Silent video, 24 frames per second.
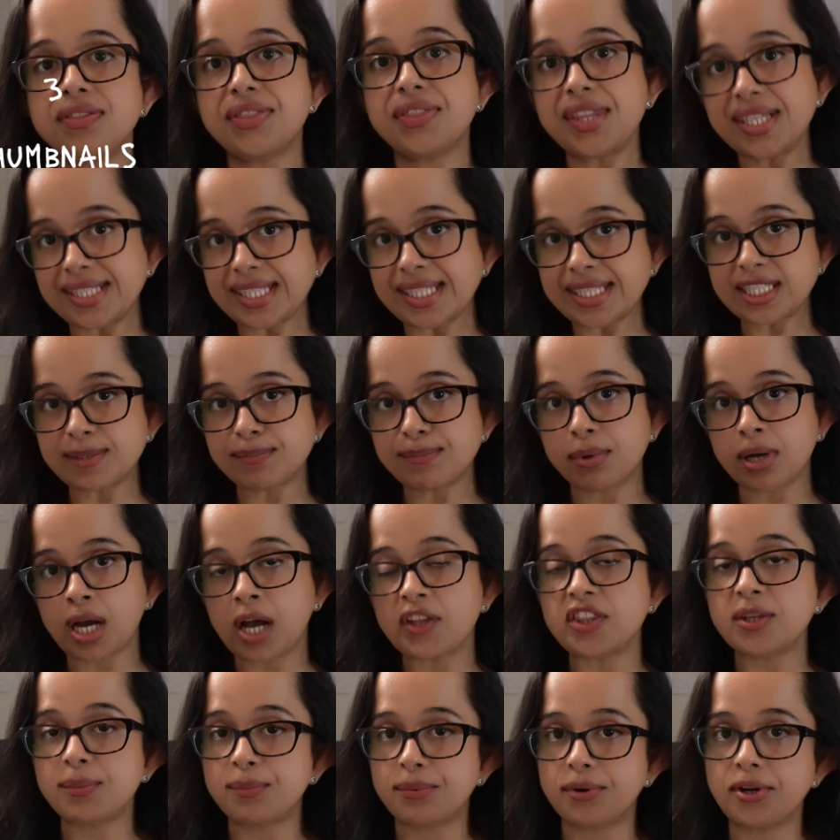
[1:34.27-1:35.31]
This is the part of
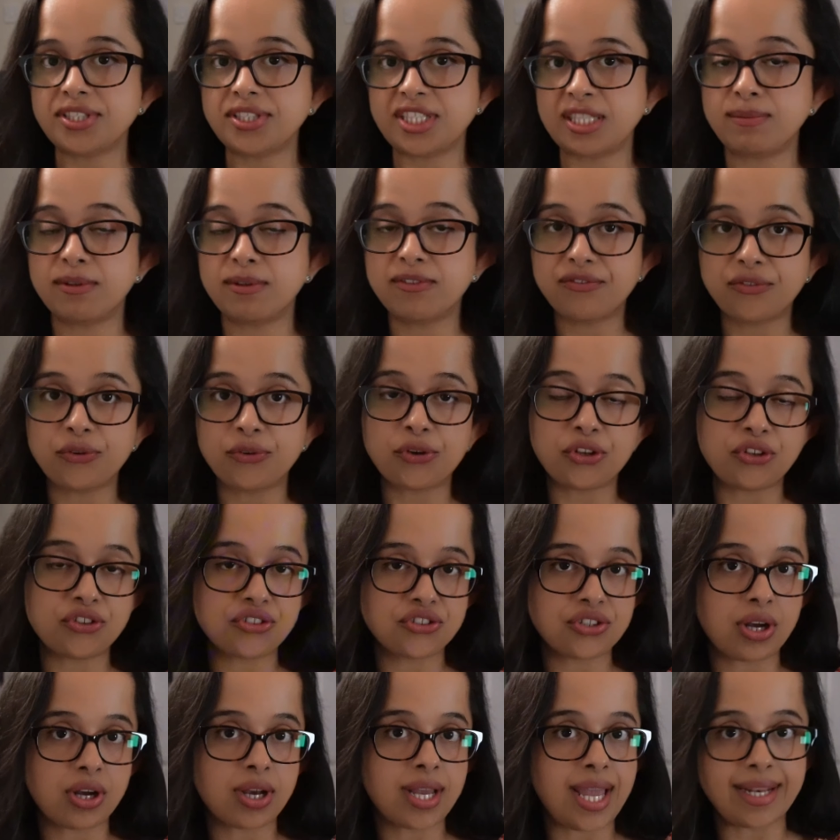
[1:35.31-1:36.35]
the process before you
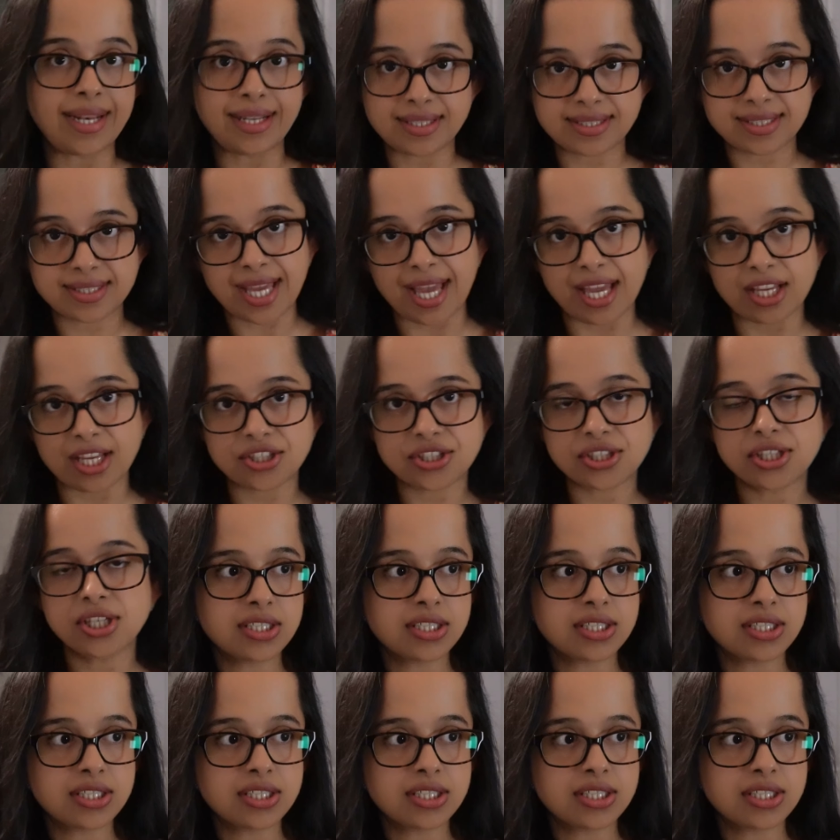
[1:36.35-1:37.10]
start any sketch,